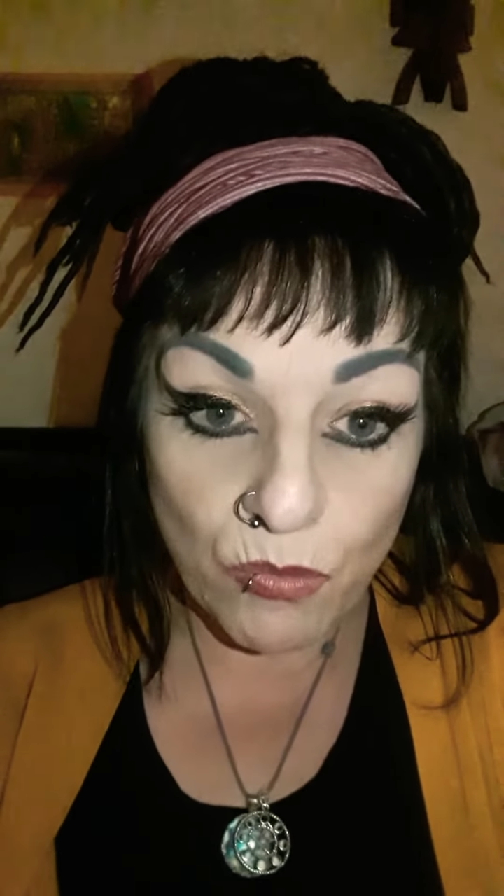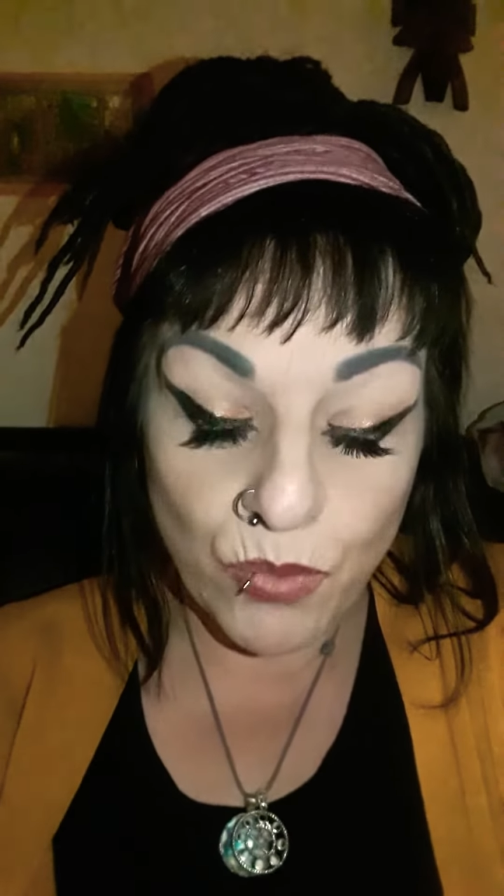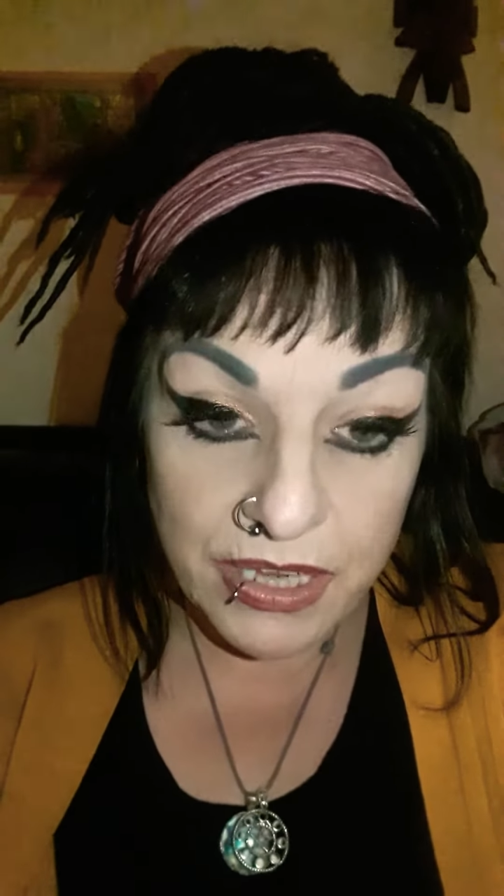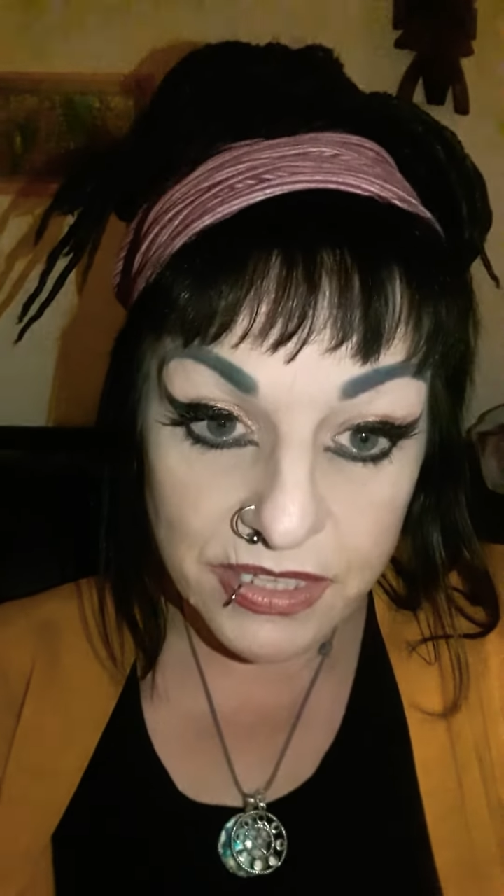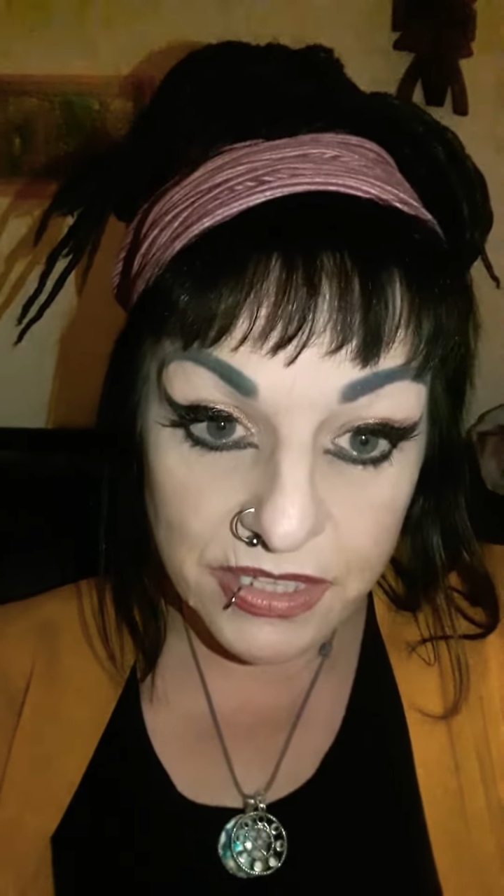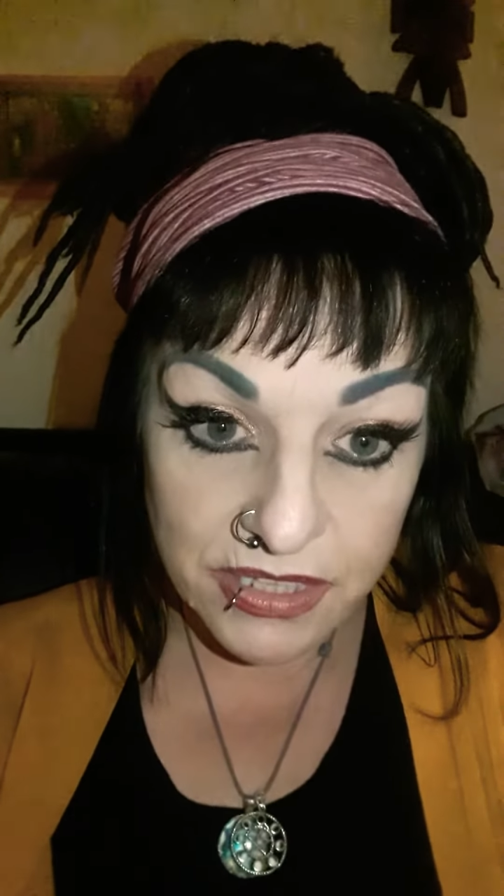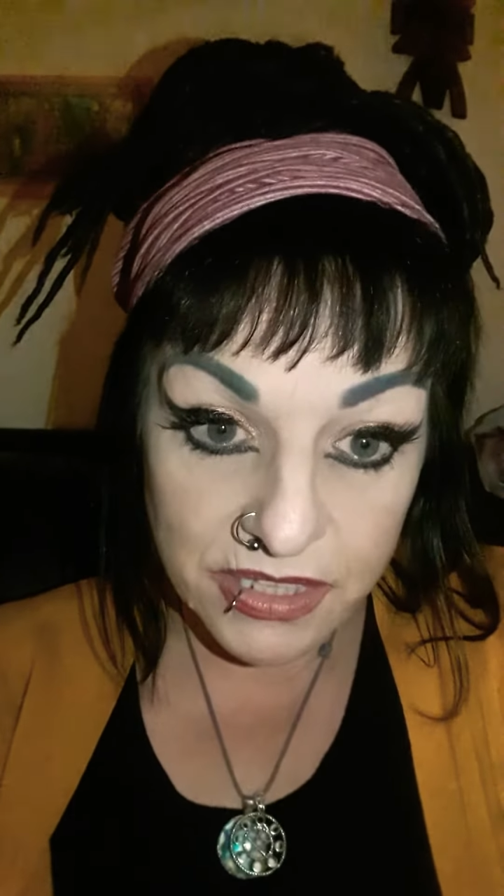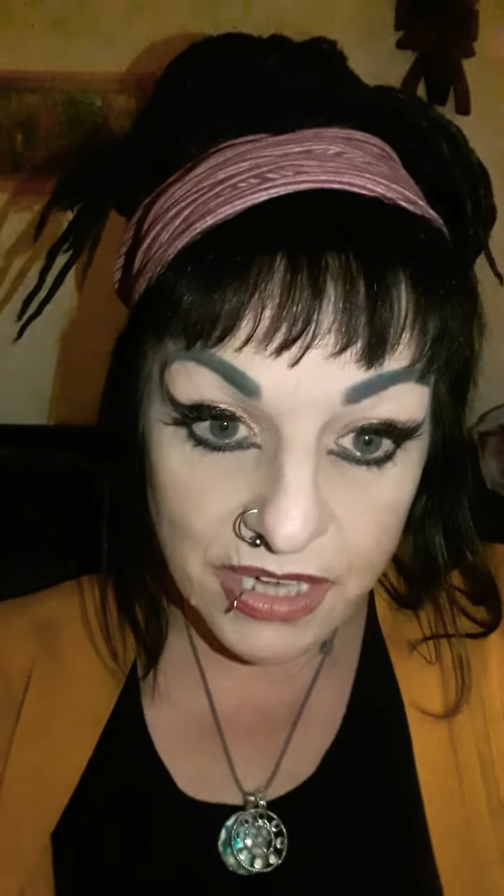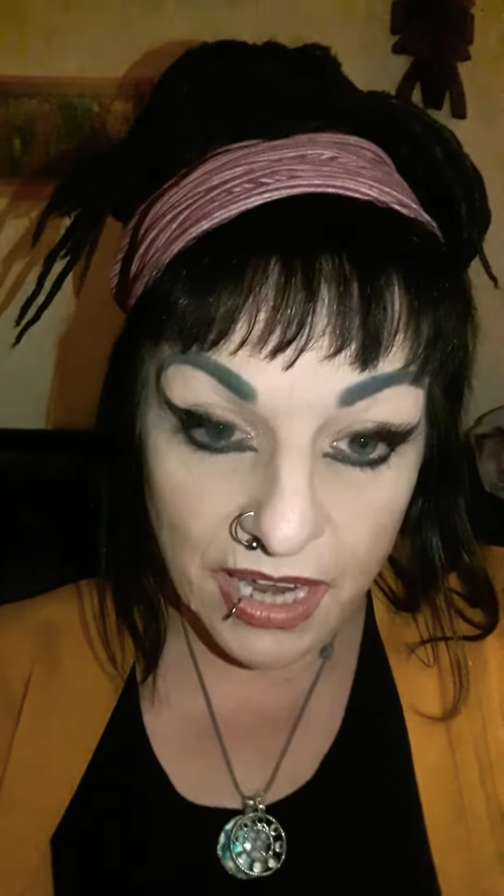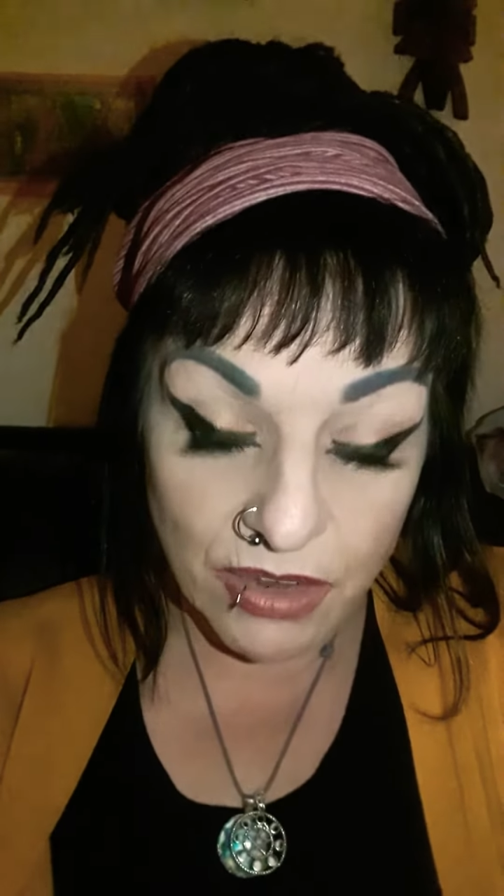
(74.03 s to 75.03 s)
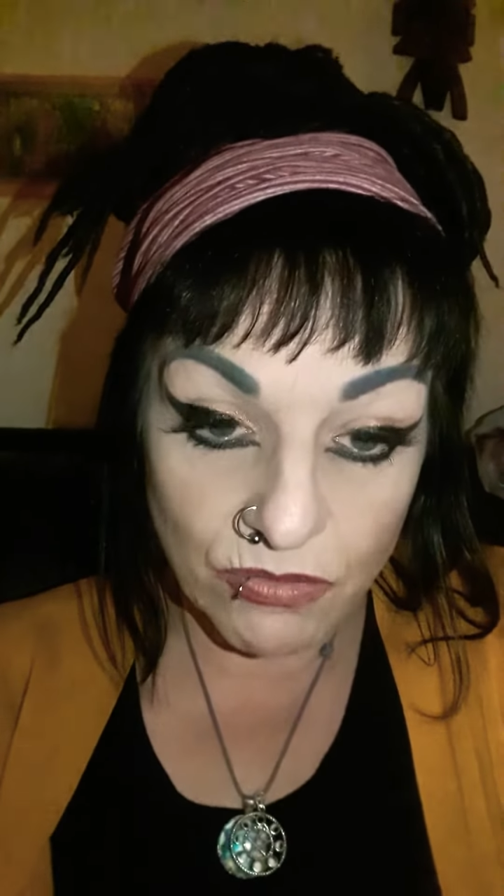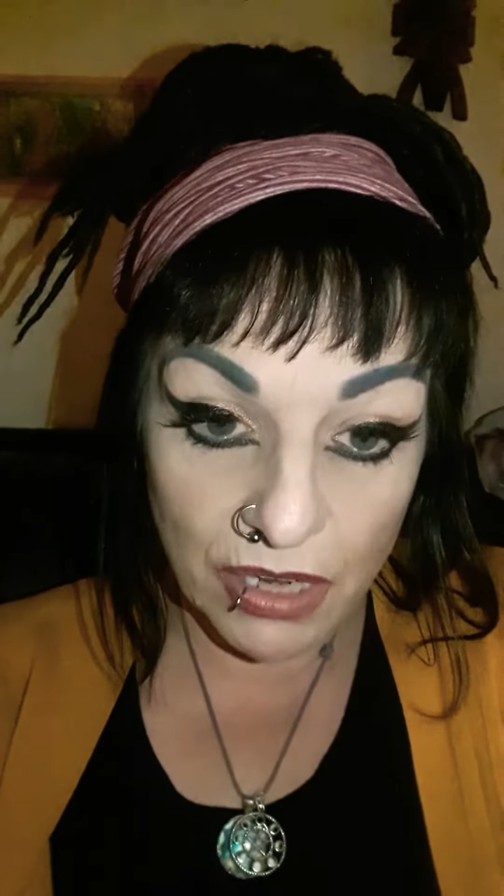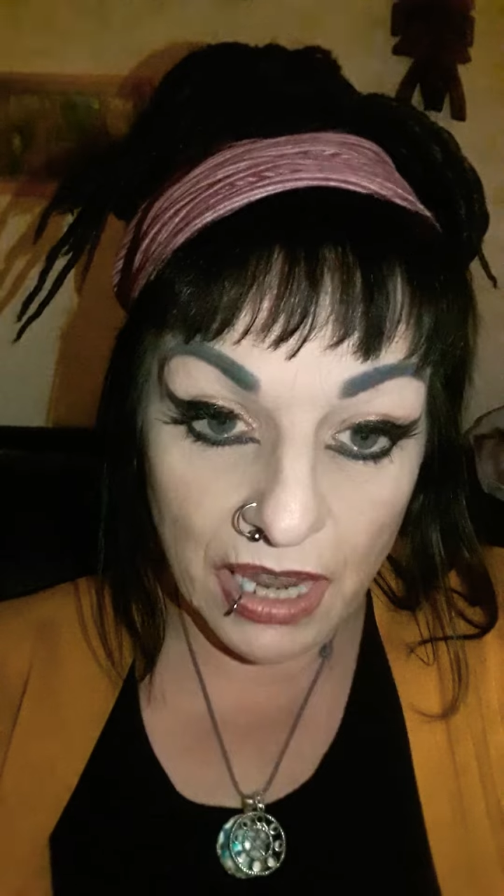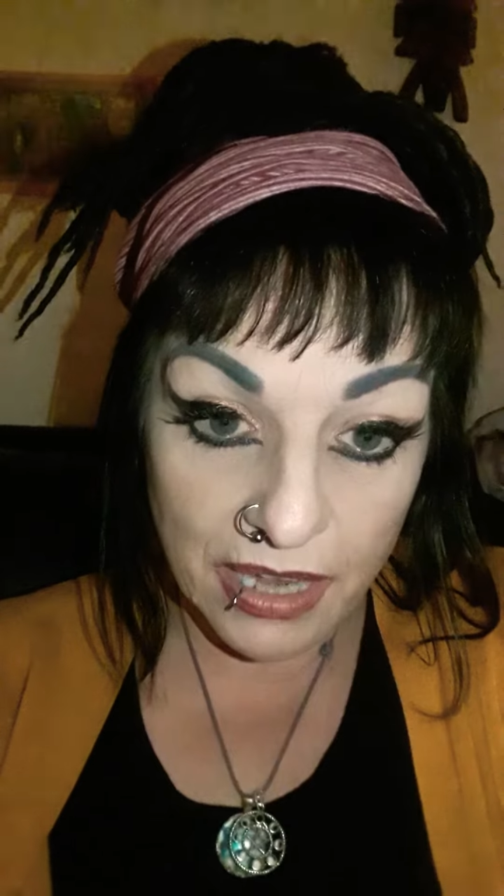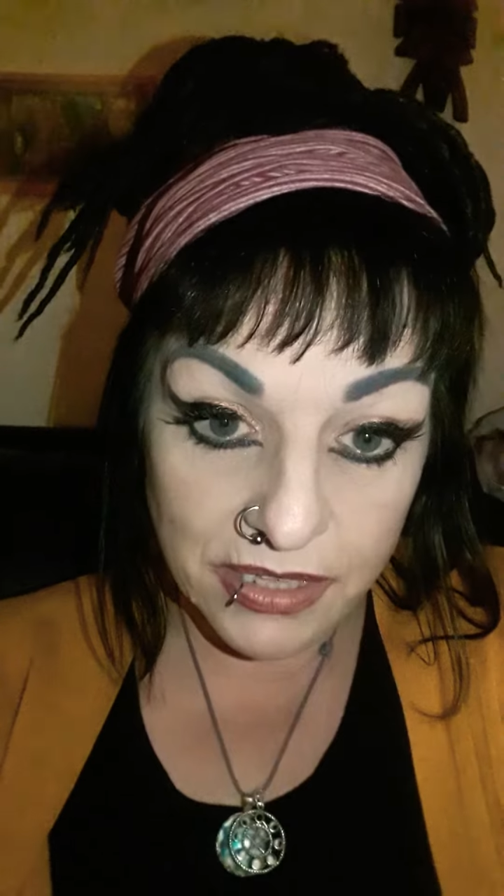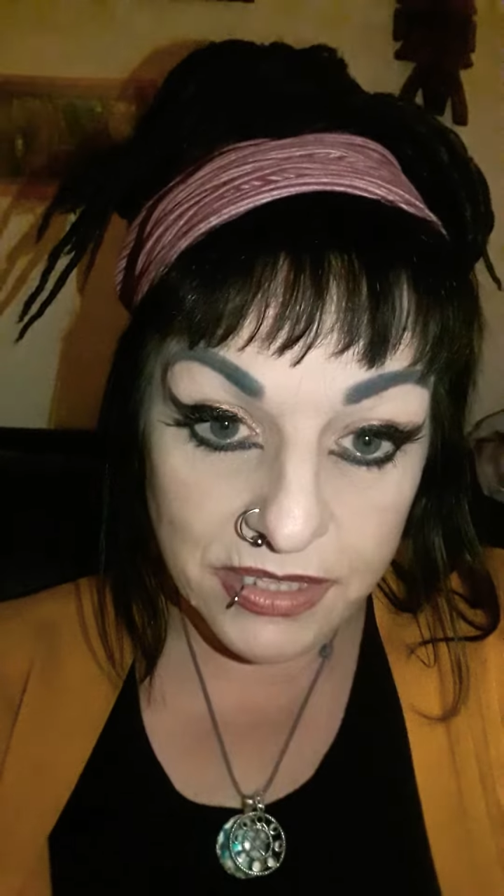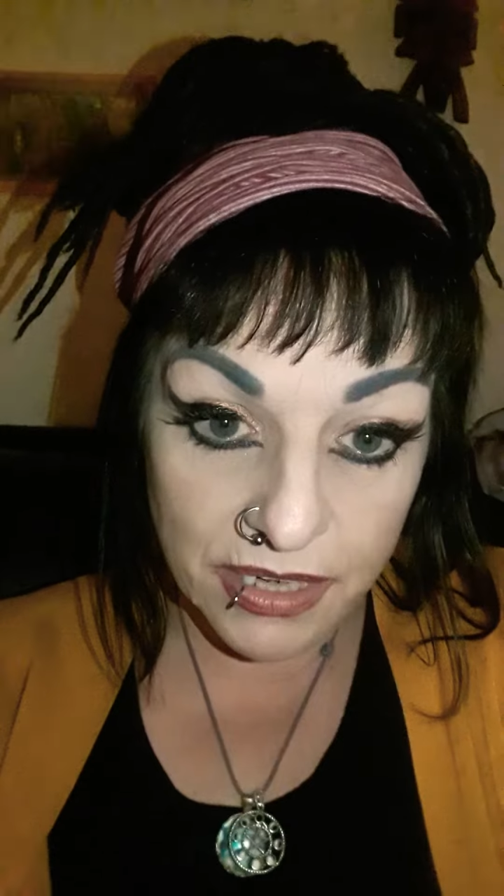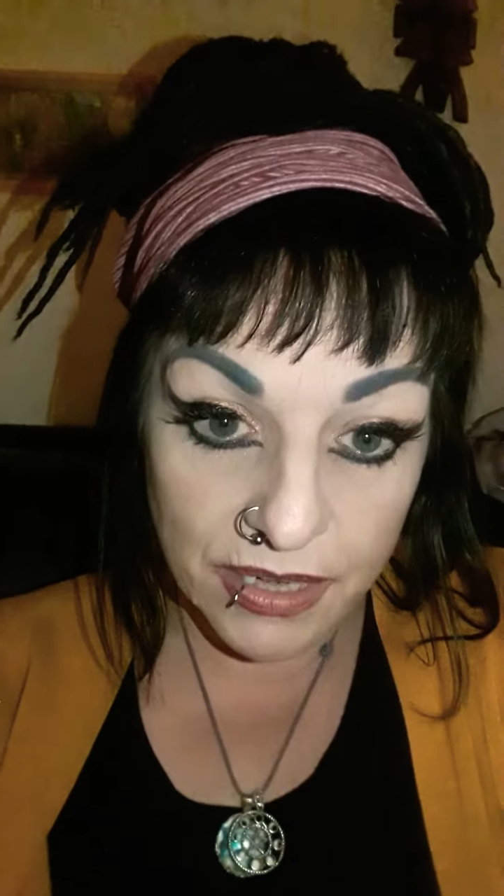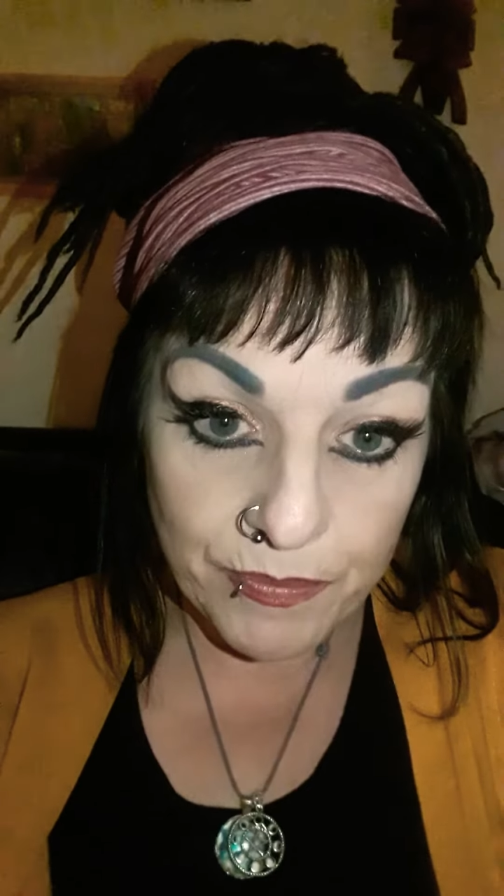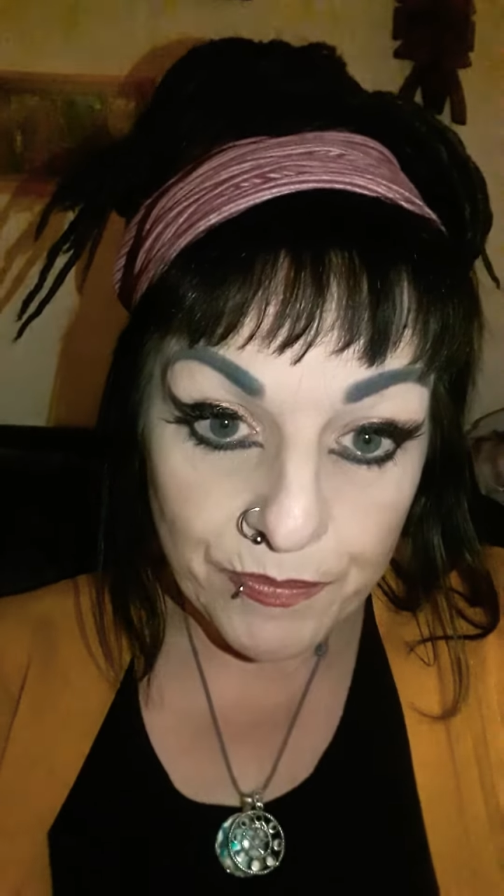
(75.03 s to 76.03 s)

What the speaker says: reading today, relaxing,